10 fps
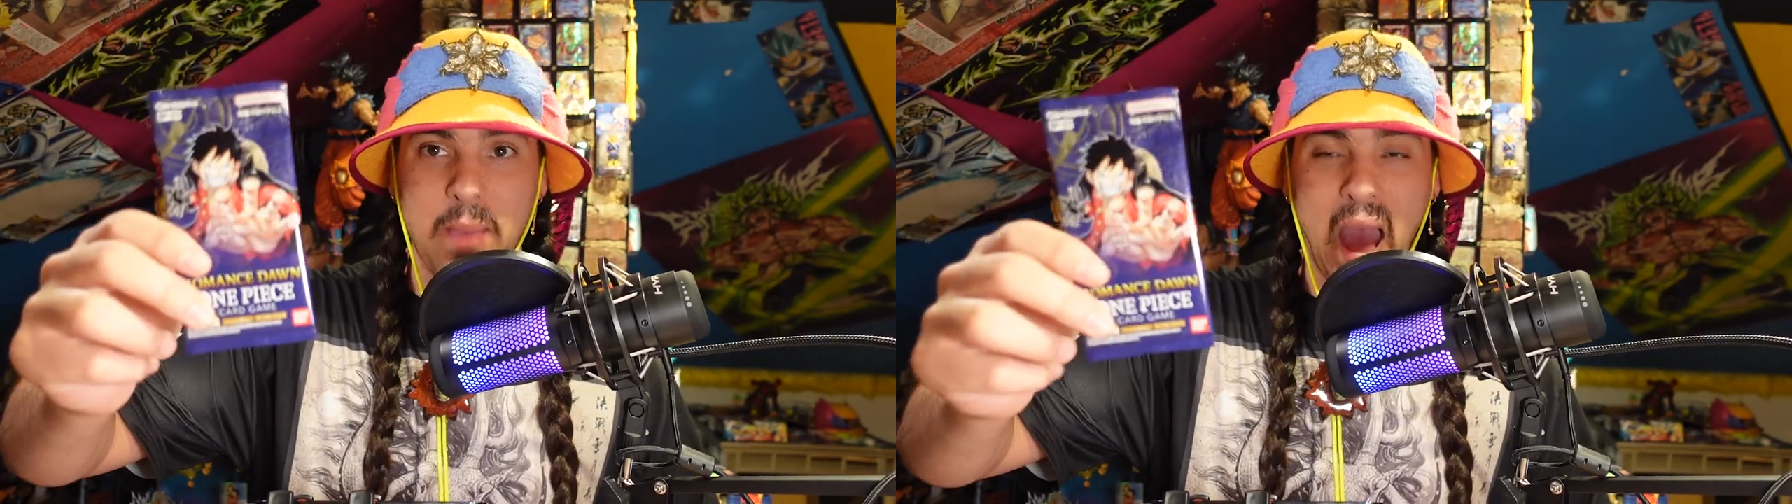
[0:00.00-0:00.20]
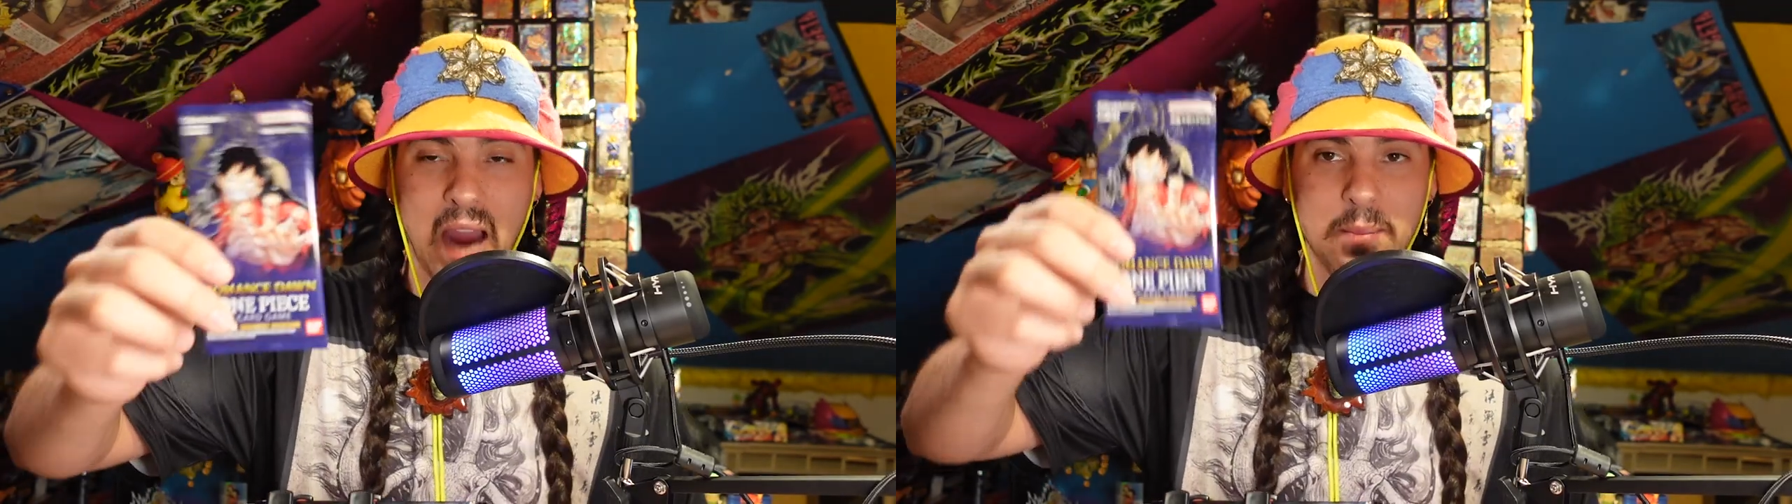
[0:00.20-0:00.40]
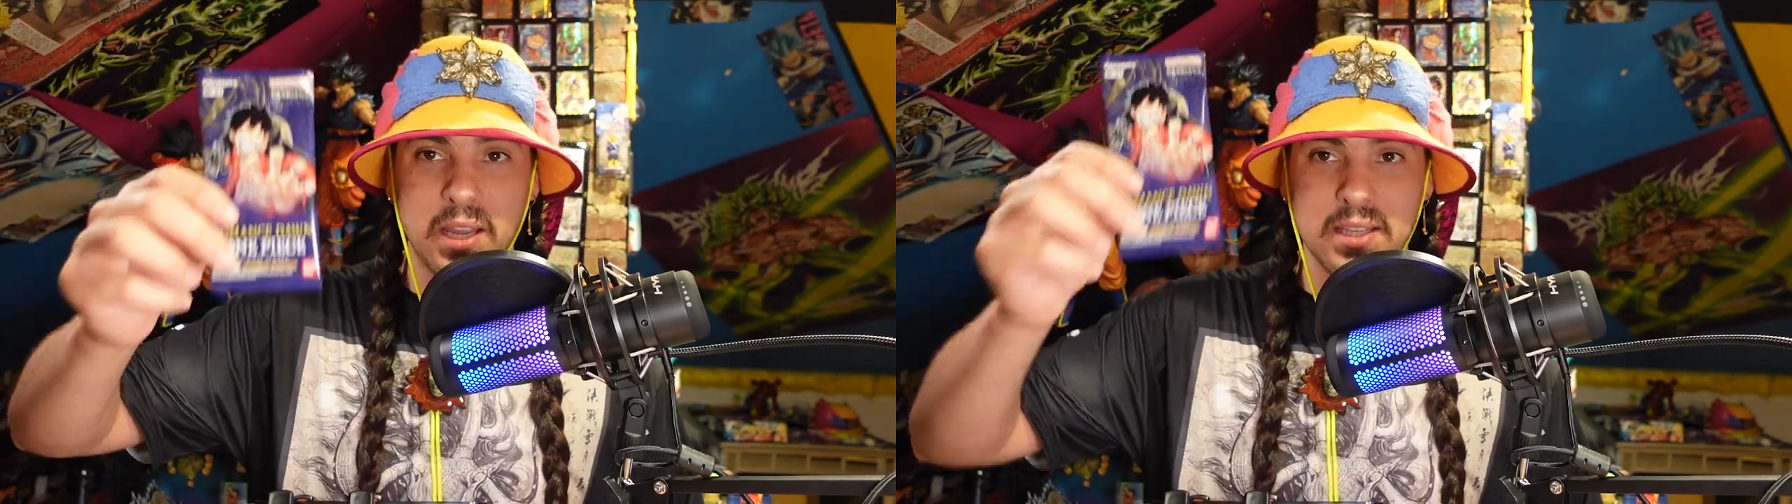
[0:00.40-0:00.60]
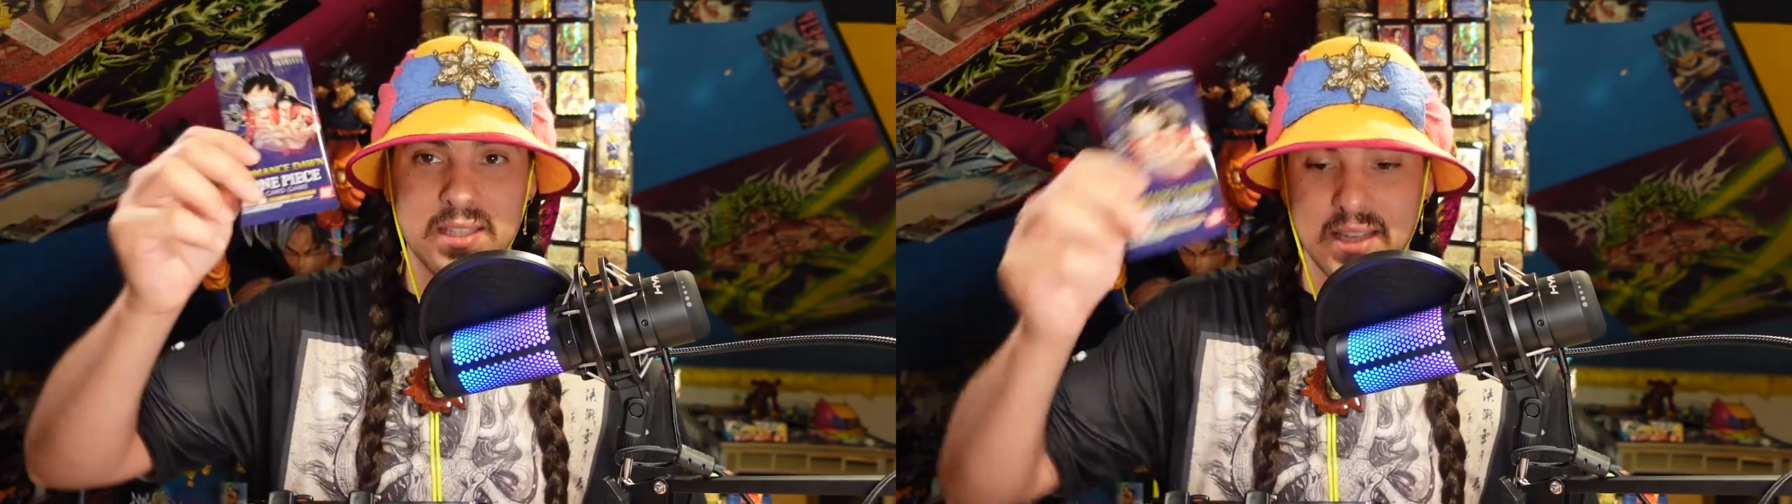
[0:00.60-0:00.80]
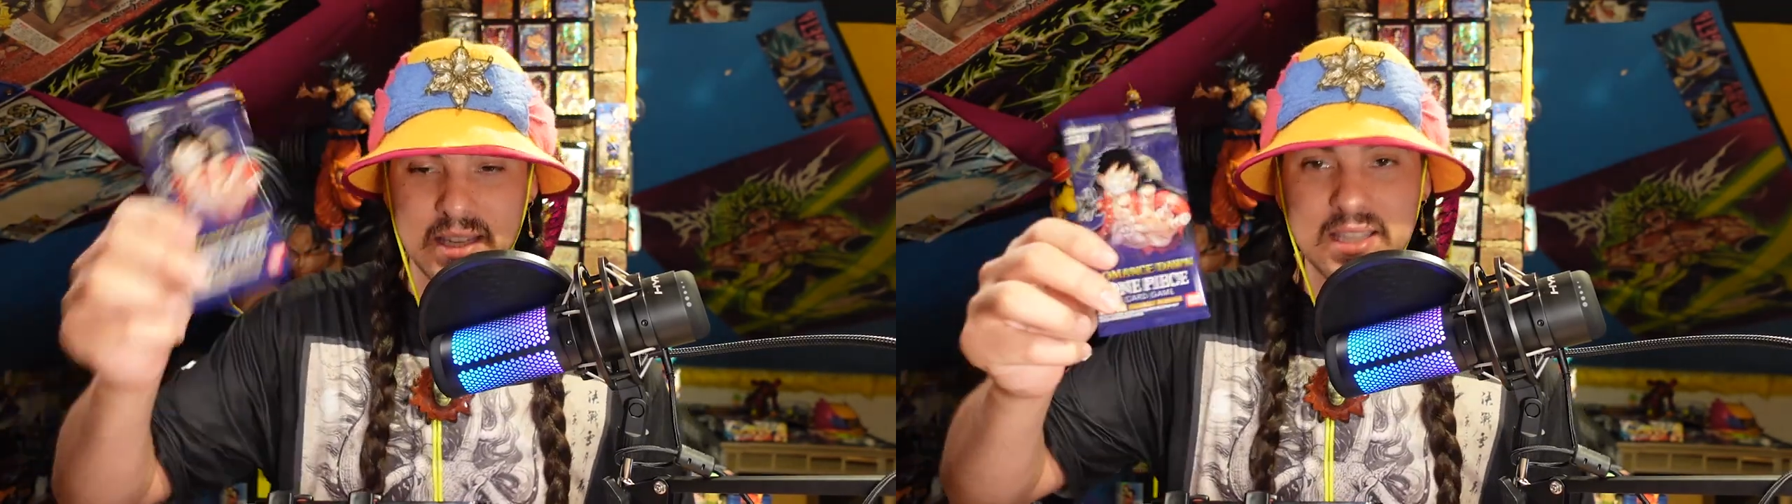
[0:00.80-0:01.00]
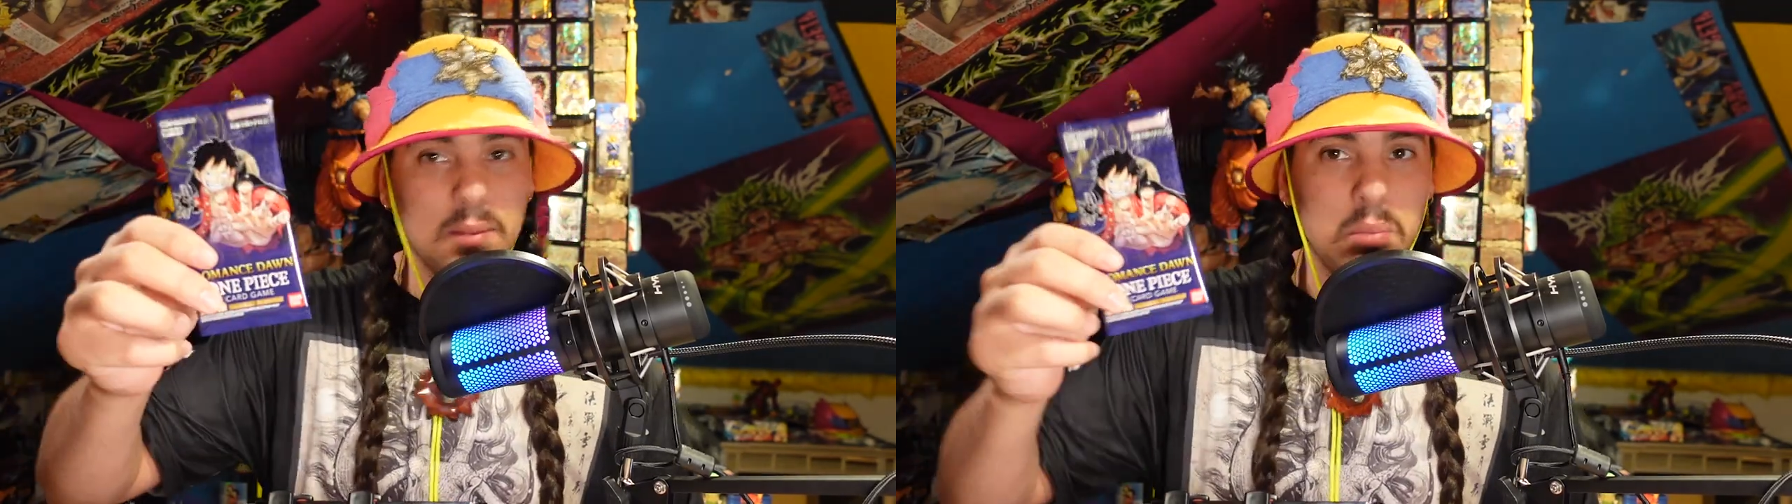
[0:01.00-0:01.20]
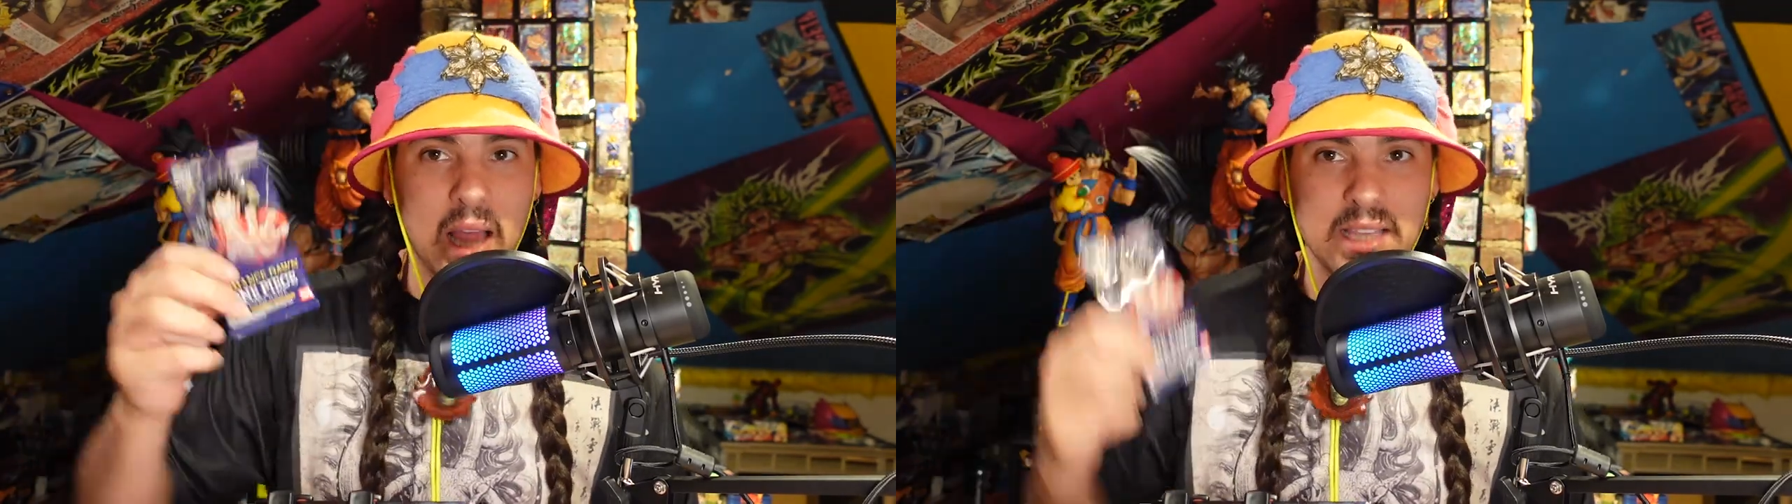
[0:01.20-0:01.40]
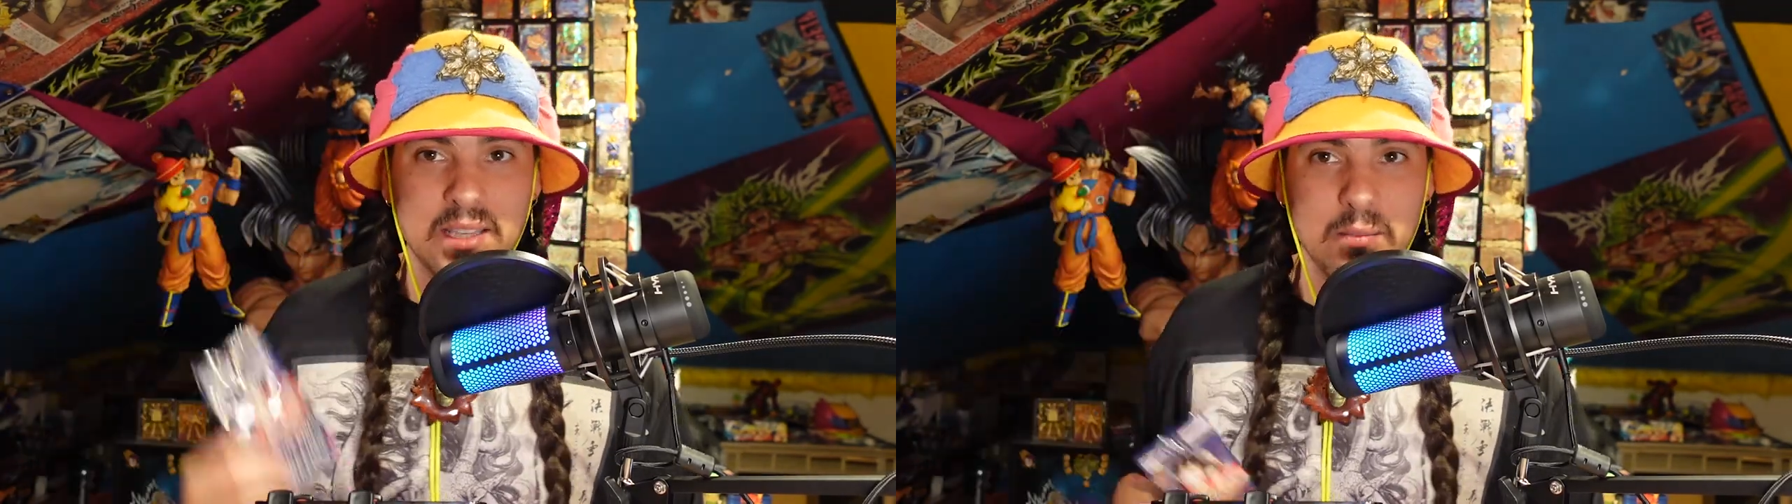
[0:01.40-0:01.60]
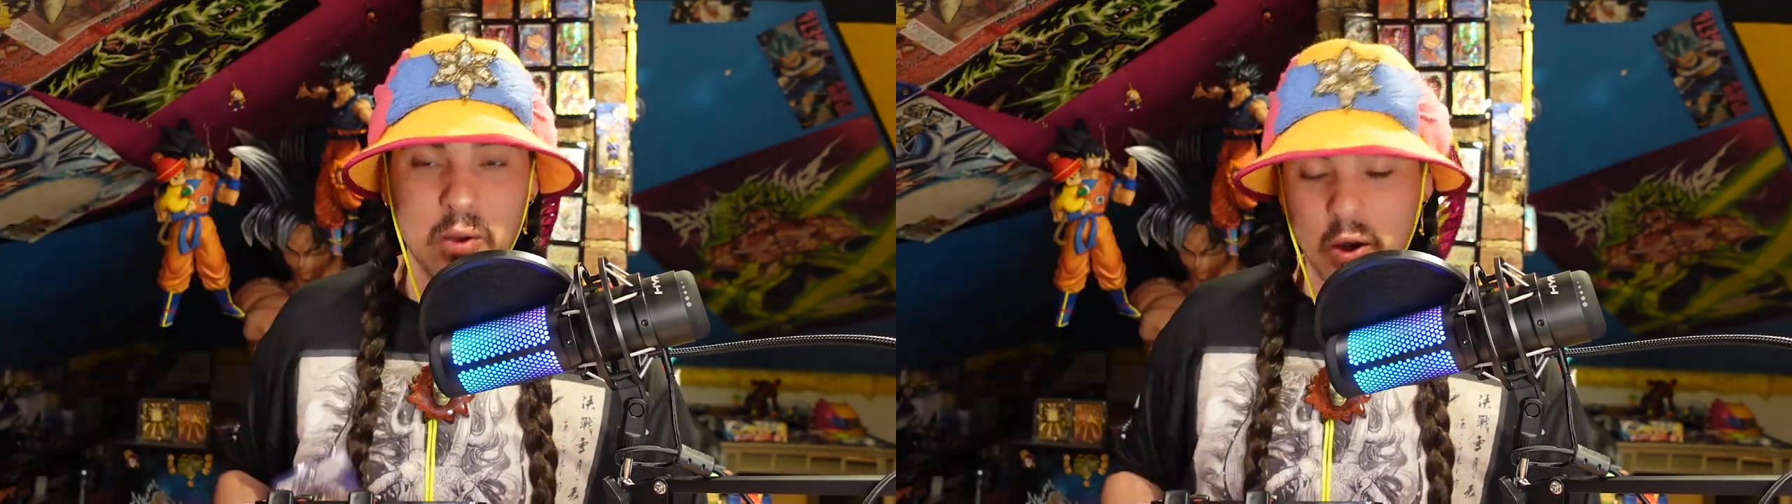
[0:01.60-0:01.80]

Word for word: pack because this is the Blossom.